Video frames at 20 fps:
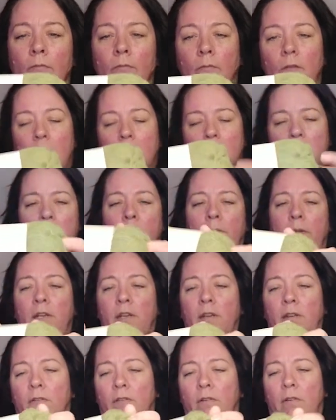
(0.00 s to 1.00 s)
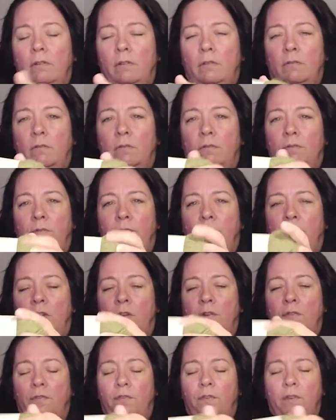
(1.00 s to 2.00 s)
It's really
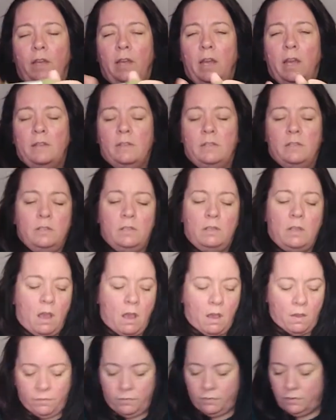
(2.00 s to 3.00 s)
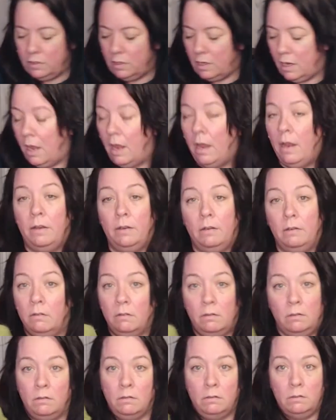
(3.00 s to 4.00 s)
fluffy and soft and
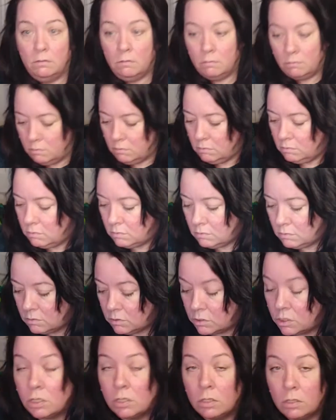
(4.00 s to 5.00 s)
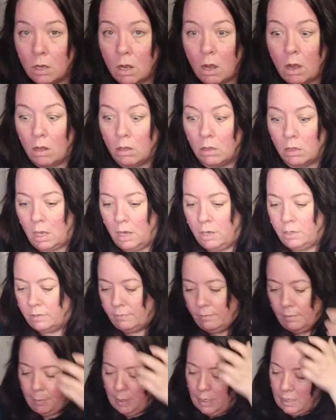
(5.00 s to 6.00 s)
just all kinds of
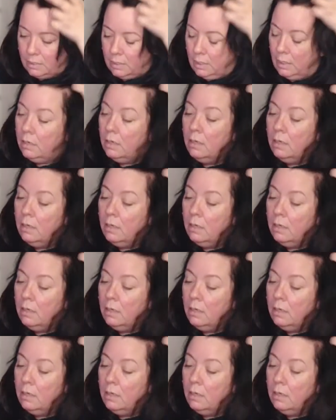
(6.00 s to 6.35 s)
amazing.